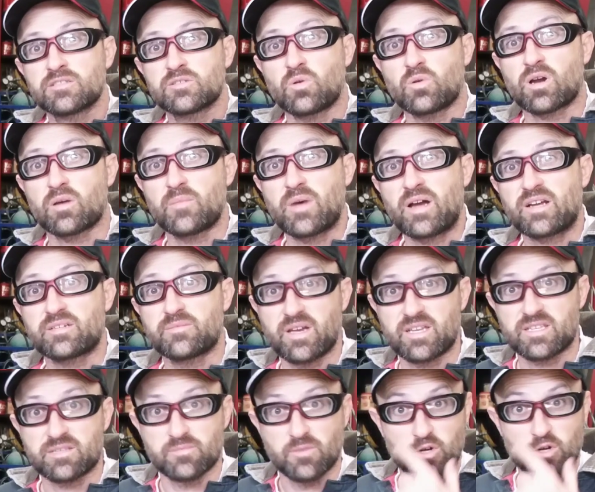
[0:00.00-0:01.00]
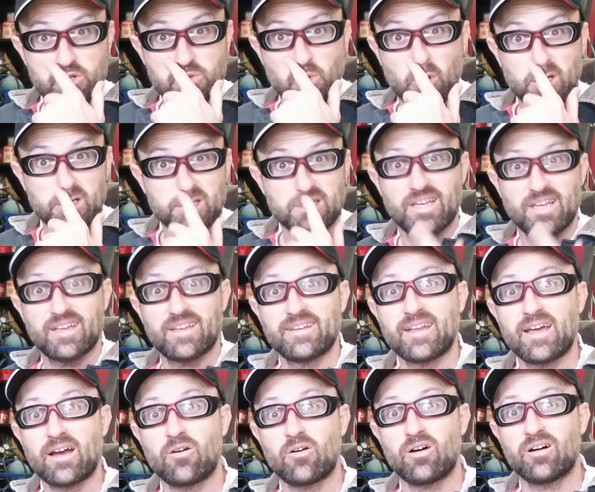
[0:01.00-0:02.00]
So welcome back to Basin Motorsports.
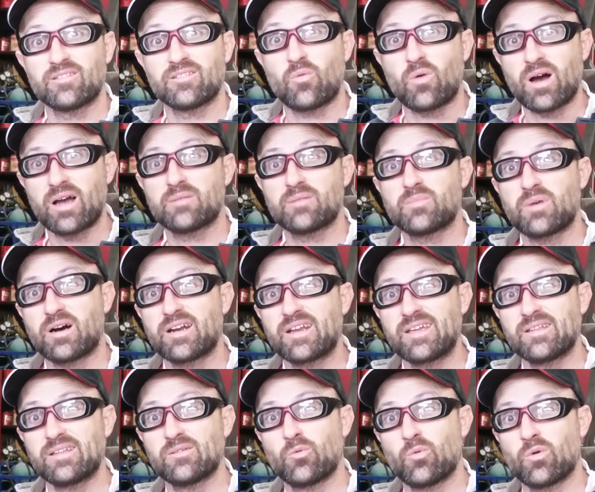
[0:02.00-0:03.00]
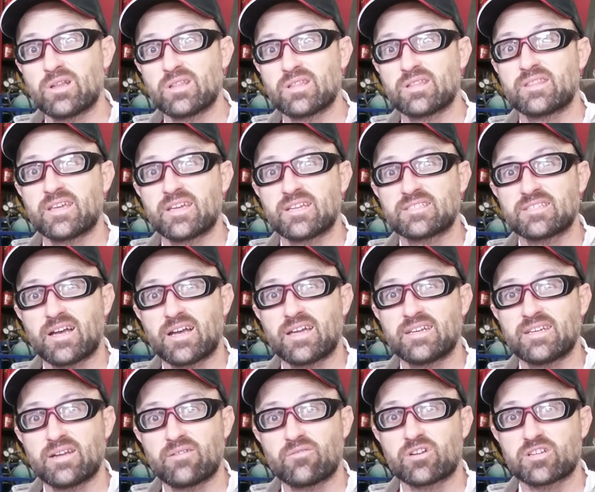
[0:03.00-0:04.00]
Now on the wide body, one of the things I
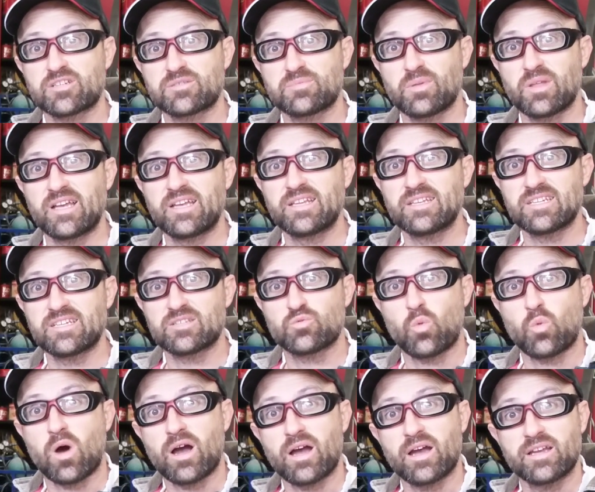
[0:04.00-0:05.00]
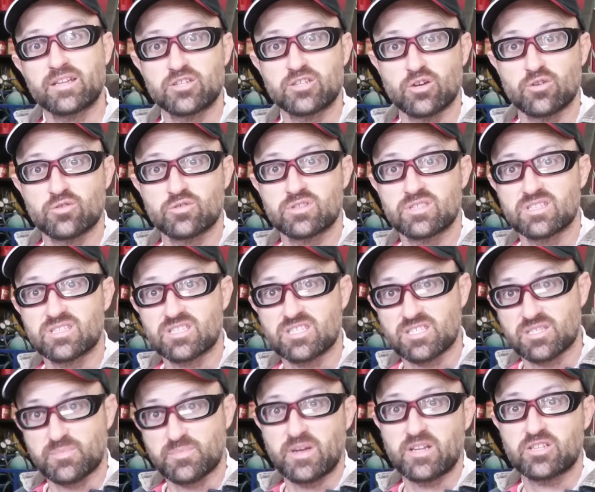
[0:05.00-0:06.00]
had never explained is why I chose the
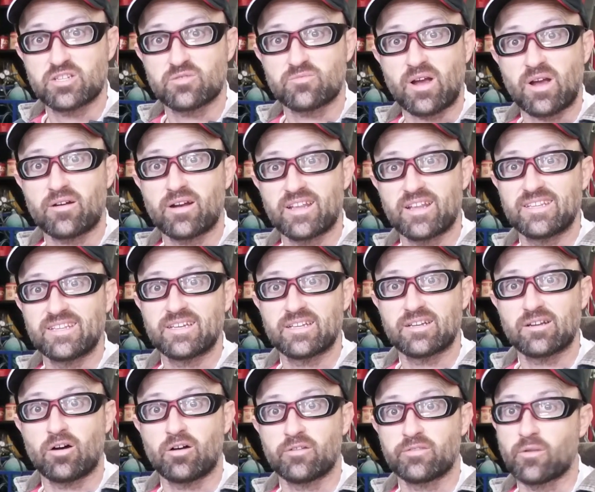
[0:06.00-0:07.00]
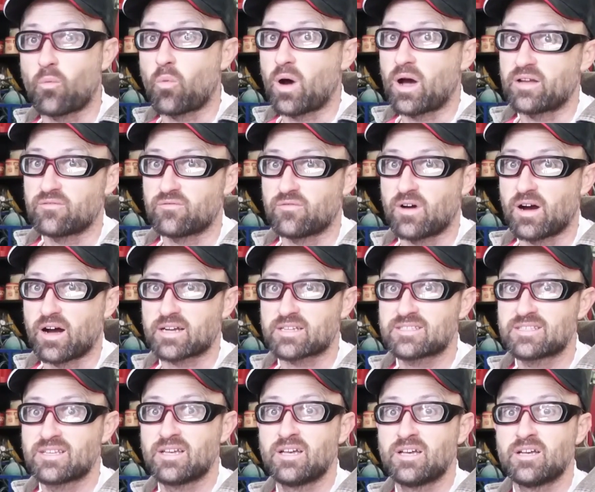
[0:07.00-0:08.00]
suspension route I did on the Wide
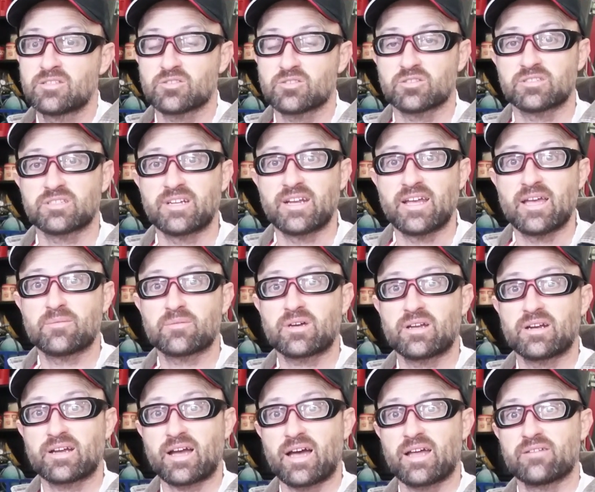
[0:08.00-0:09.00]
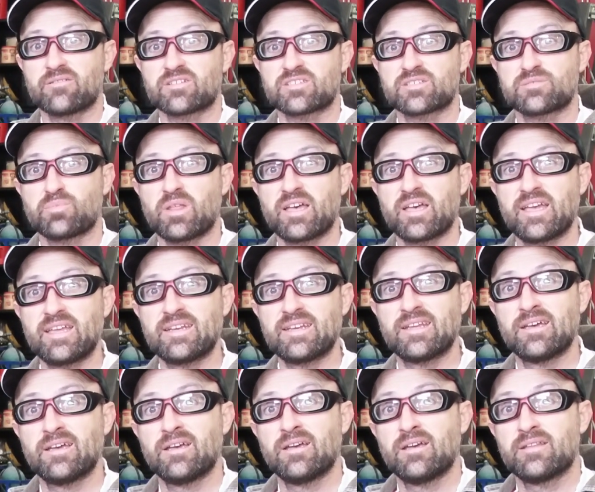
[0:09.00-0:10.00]
Fox. So today I'm going to kind of explain